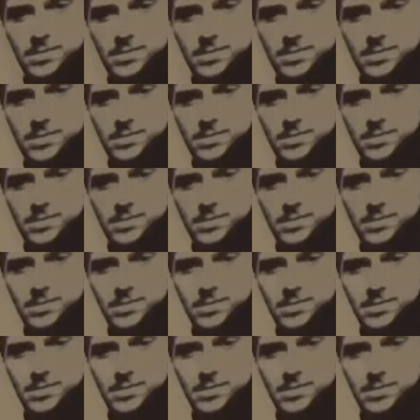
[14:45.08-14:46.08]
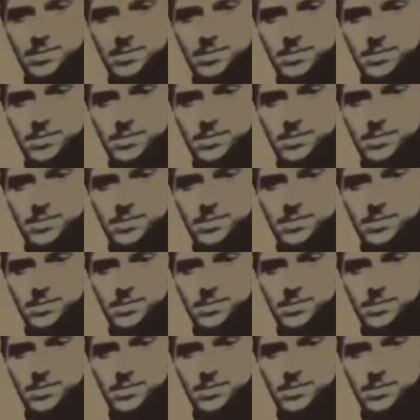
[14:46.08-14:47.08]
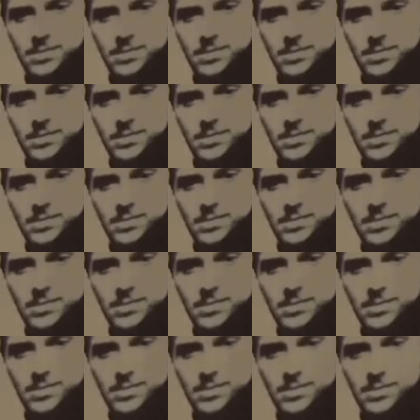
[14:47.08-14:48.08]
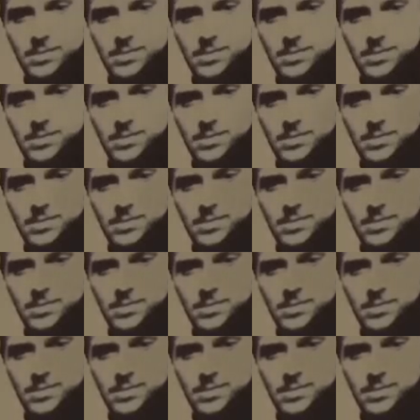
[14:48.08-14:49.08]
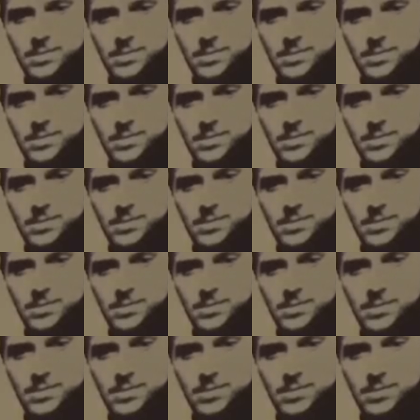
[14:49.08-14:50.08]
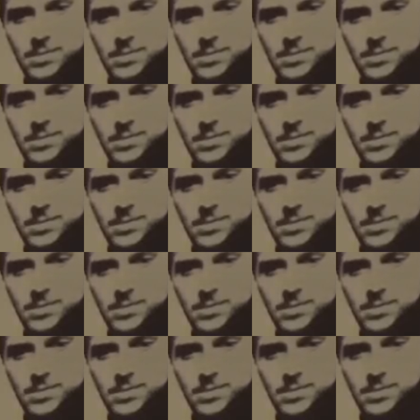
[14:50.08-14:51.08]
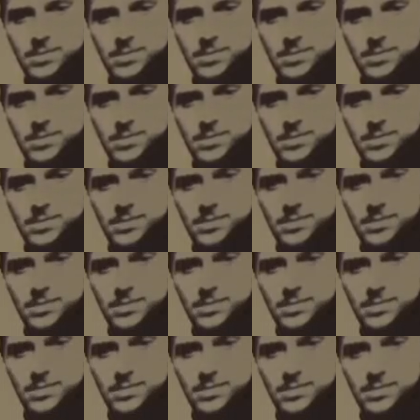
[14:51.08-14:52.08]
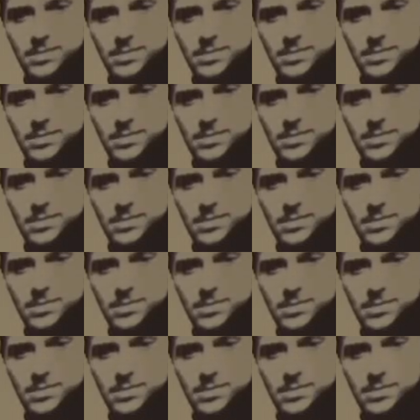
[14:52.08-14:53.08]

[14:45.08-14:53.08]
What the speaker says: The person shown says nothing.